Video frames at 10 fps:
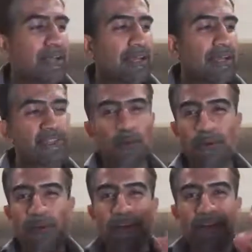And so what
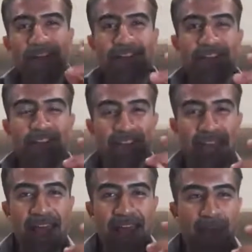I want to
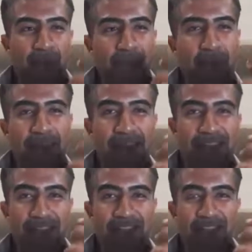share, my
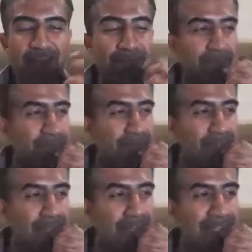realization,
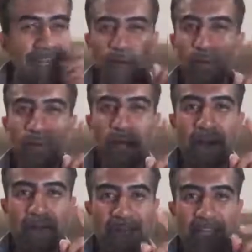is that our
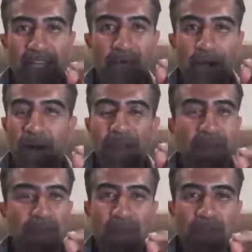willpower is like a mobile
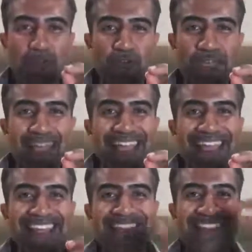phone battery.
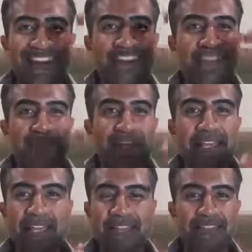It does
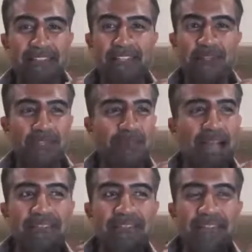deplete as it's used.
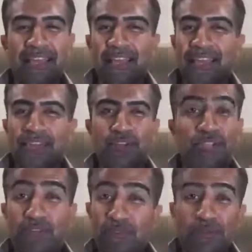Imagine using
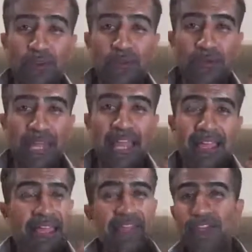your phone all day
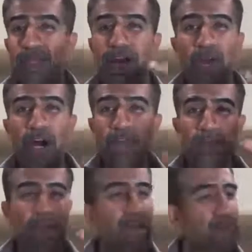and then you come home, the
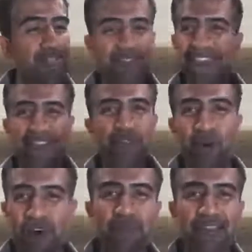battery's like
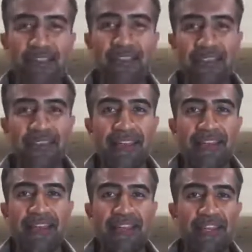12%,
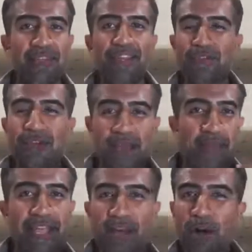and then you're gonna try and
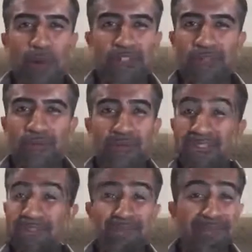make a whole bunch of calls,
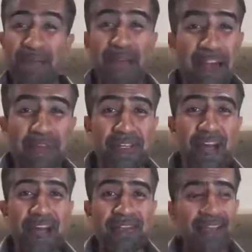the battery dies.